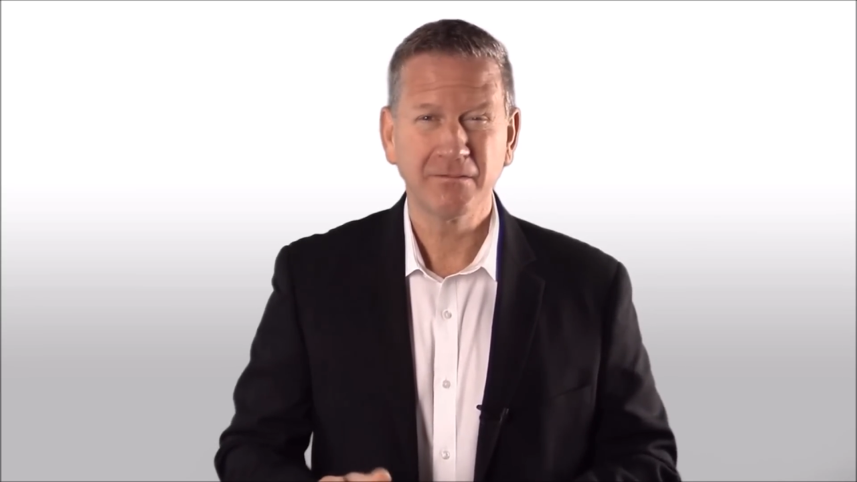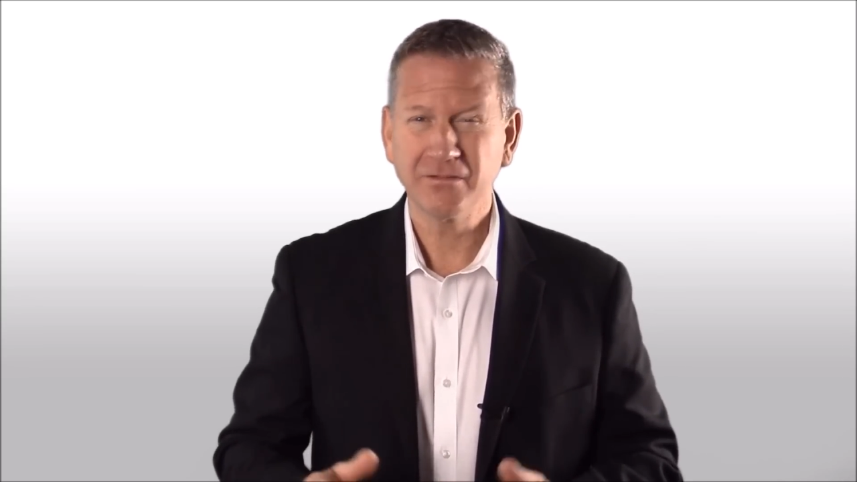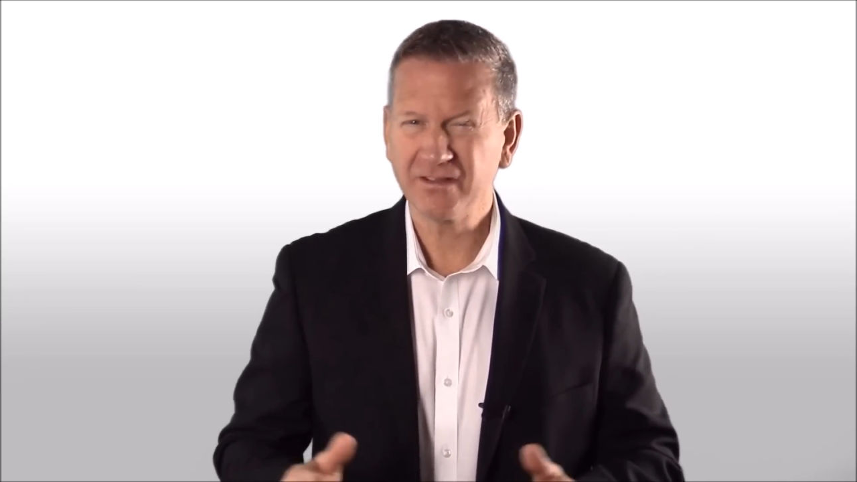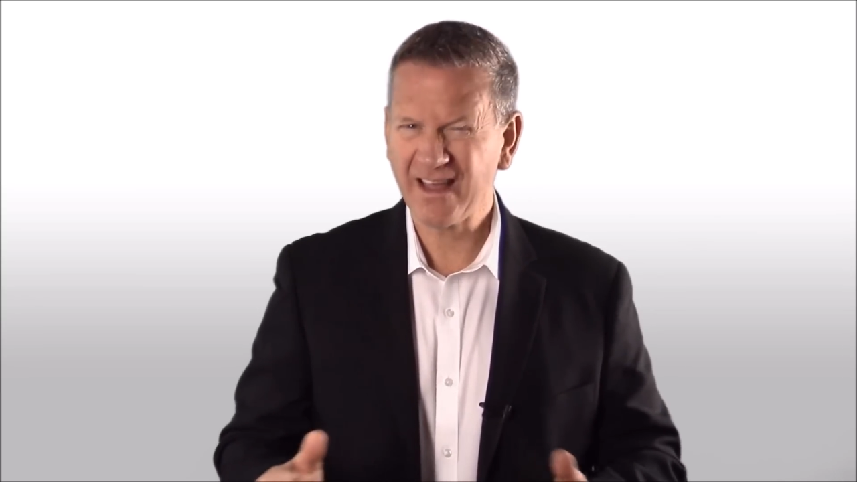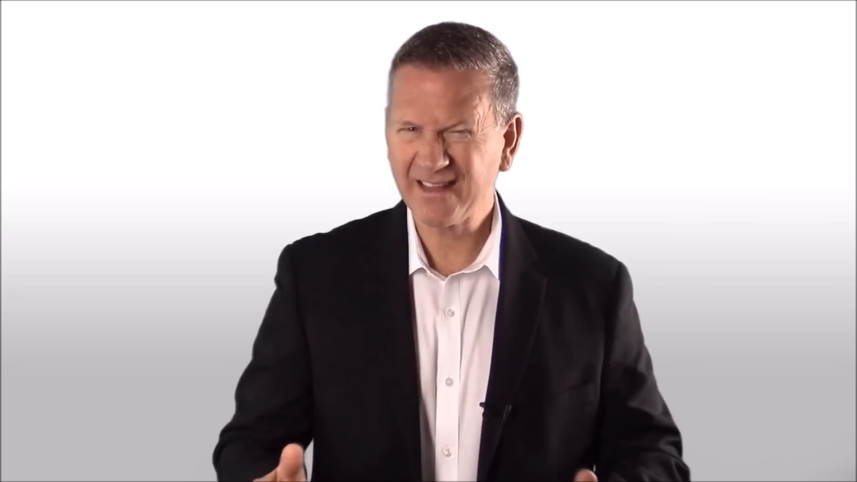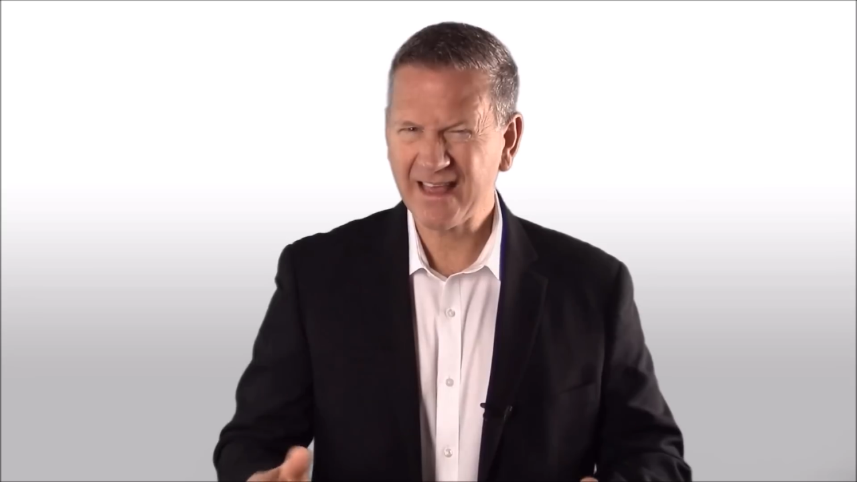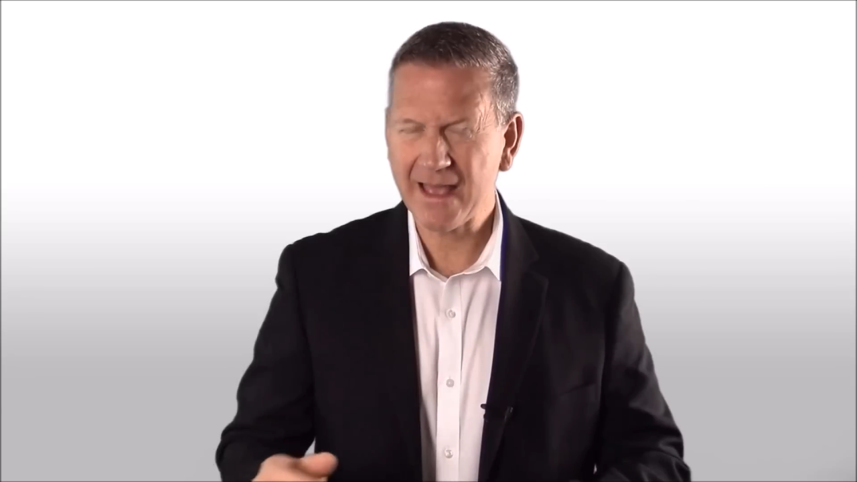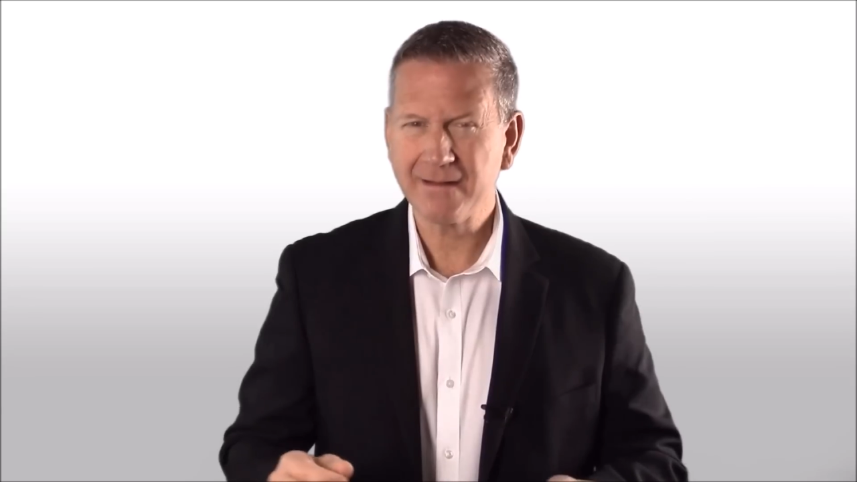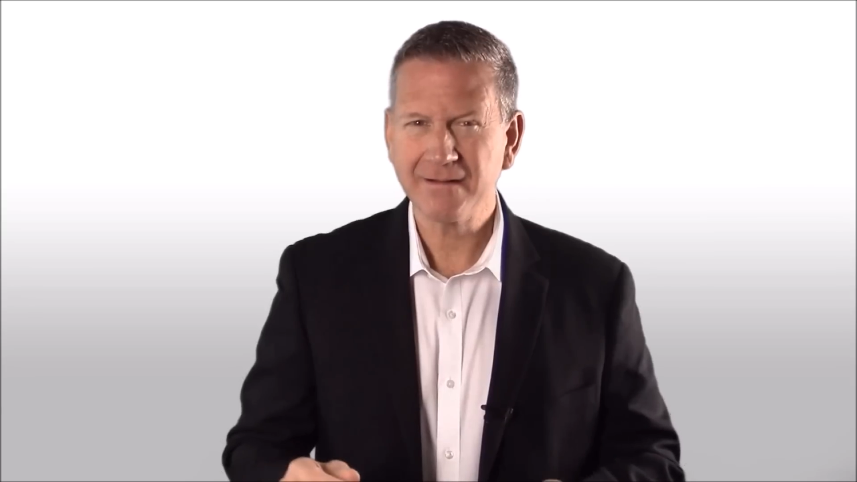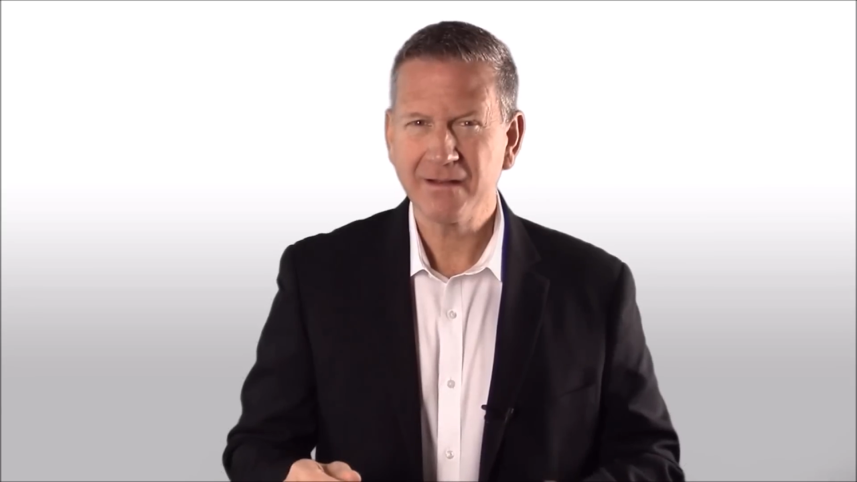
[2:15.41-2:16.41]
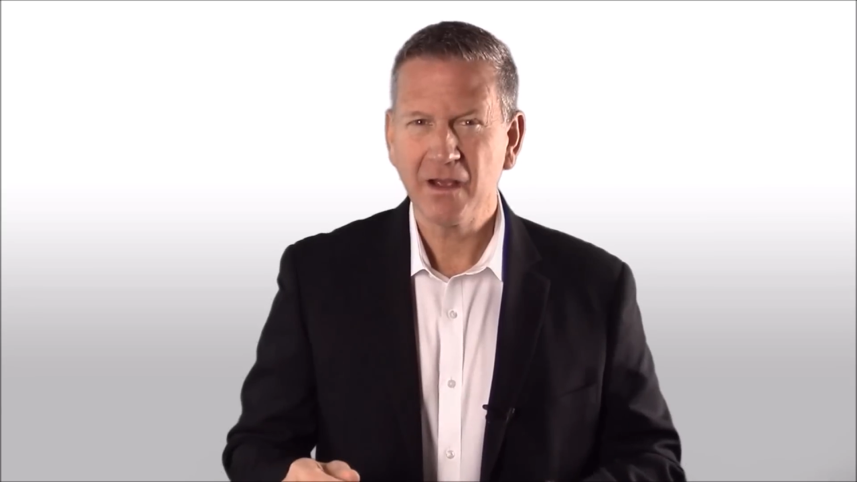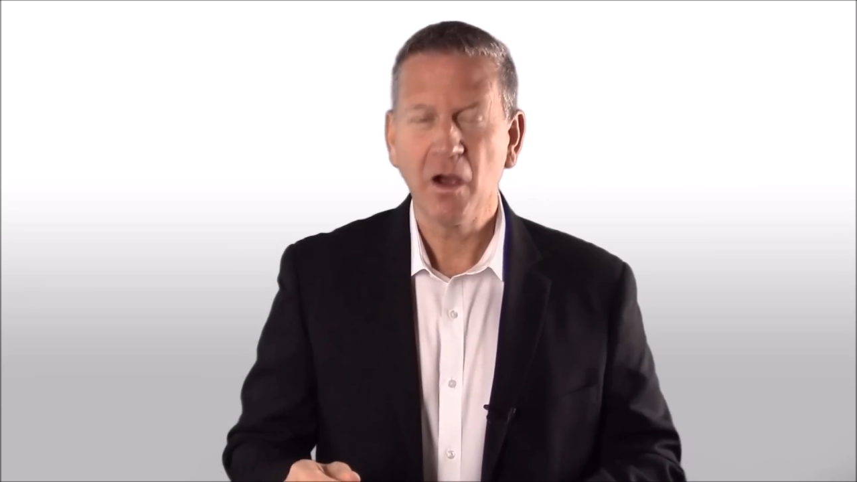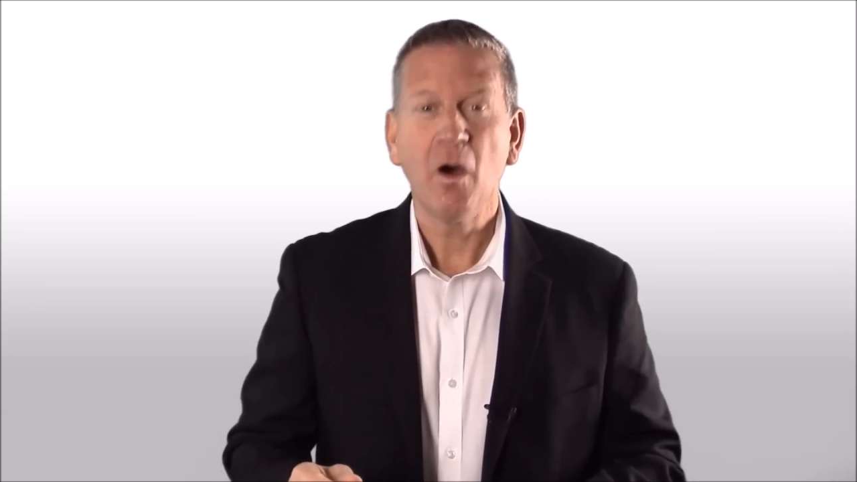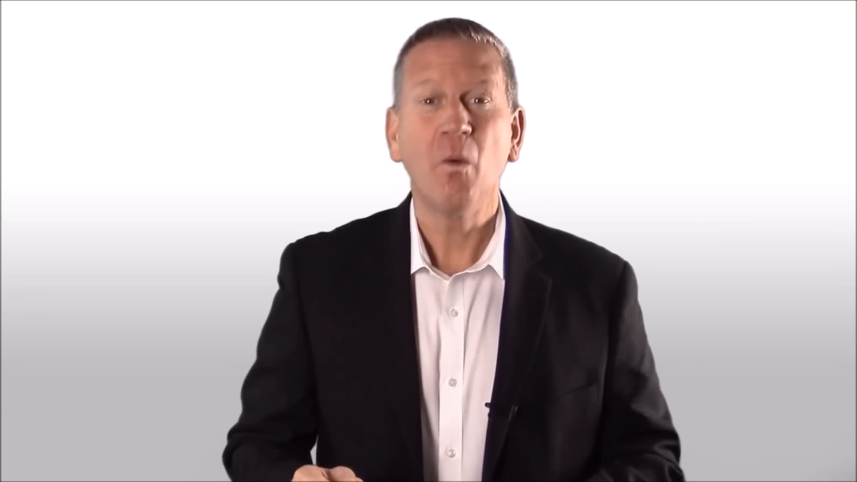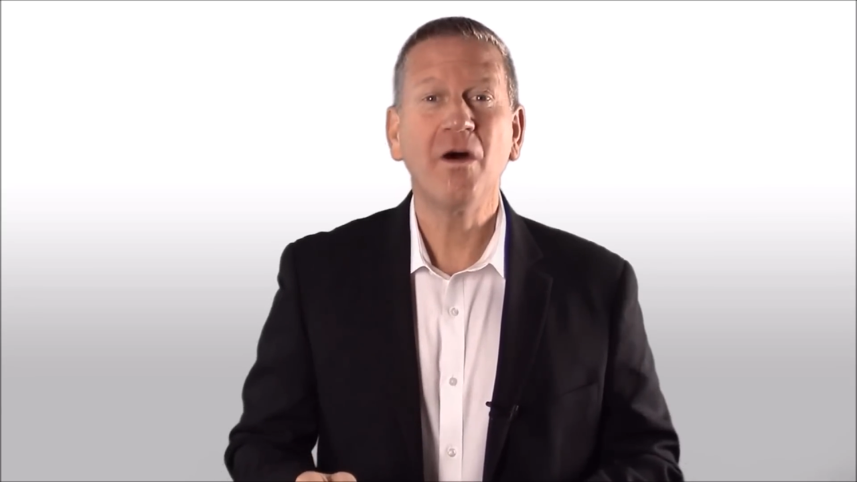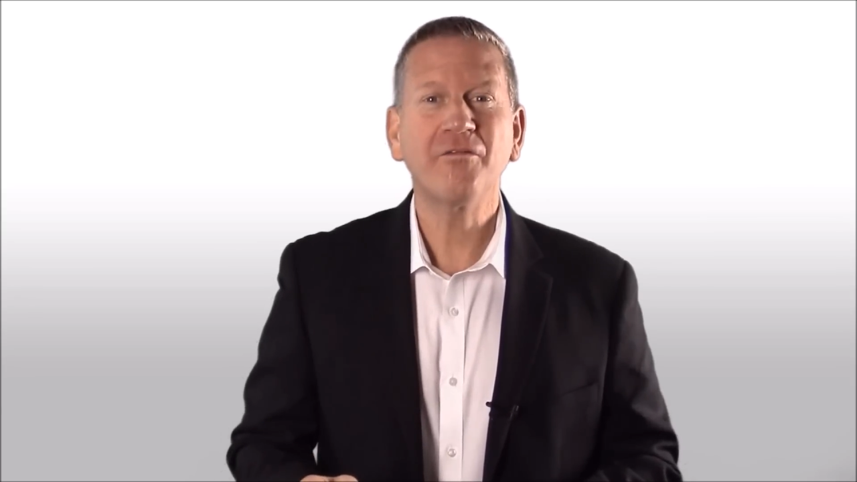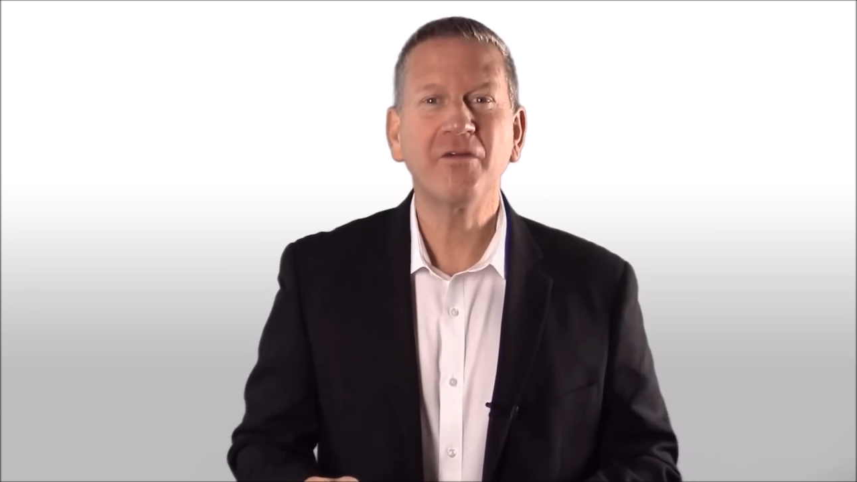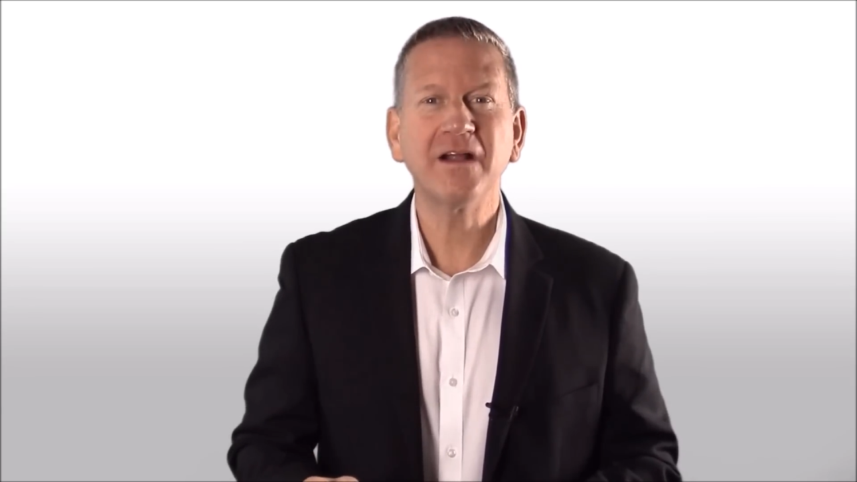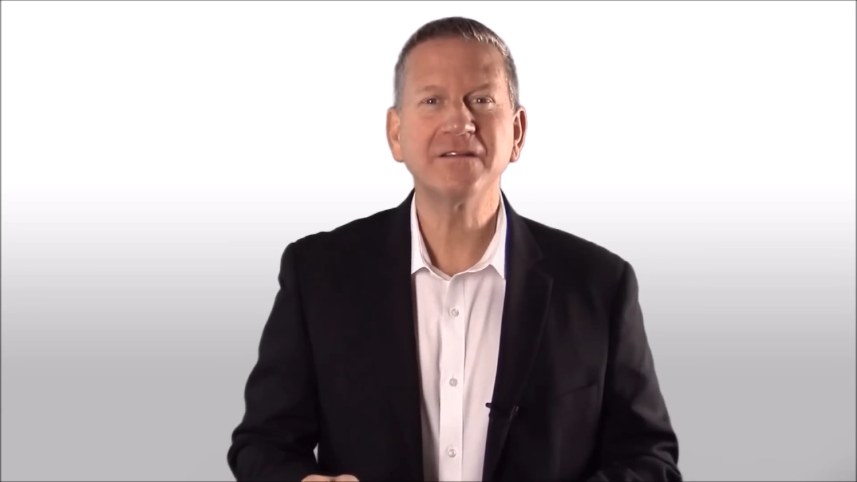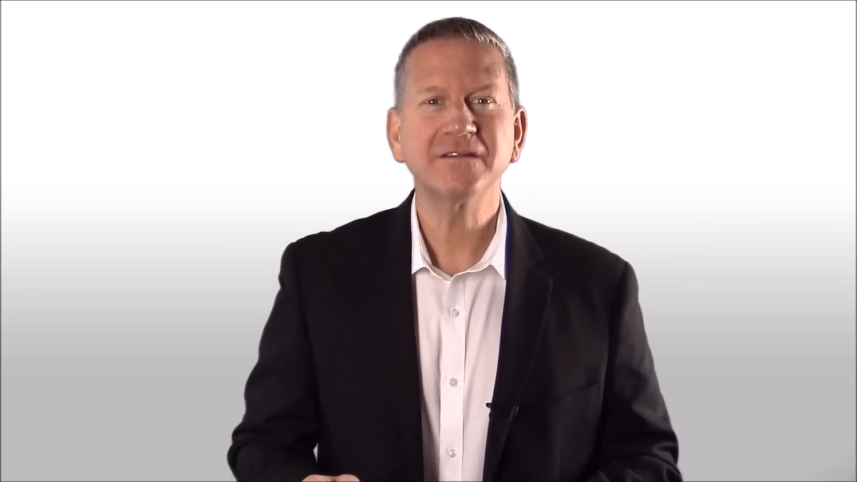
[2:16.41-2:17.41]
Would you like that? Well,
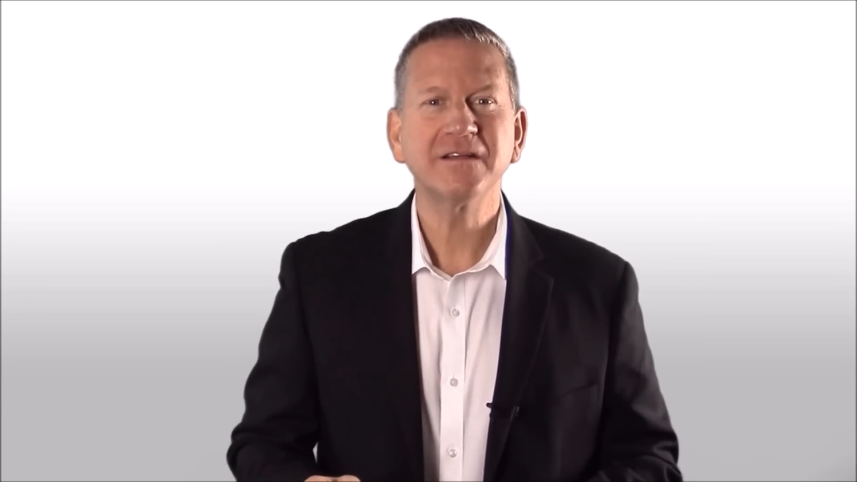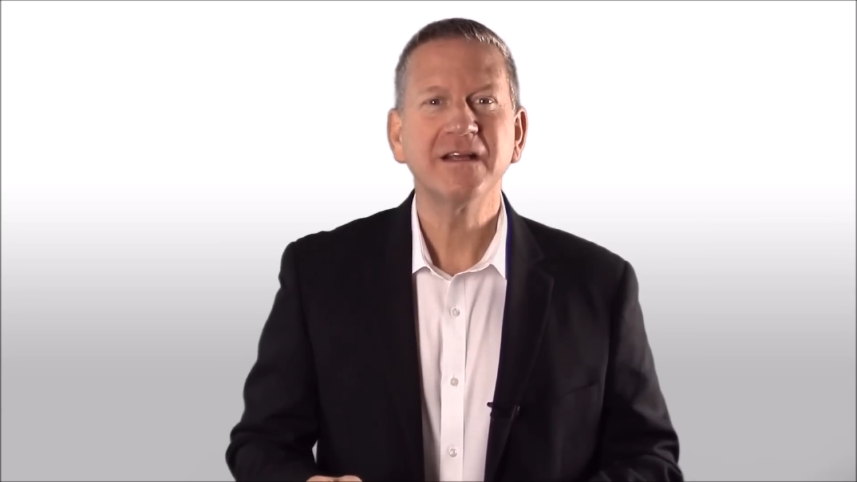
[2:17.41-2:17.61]
friends,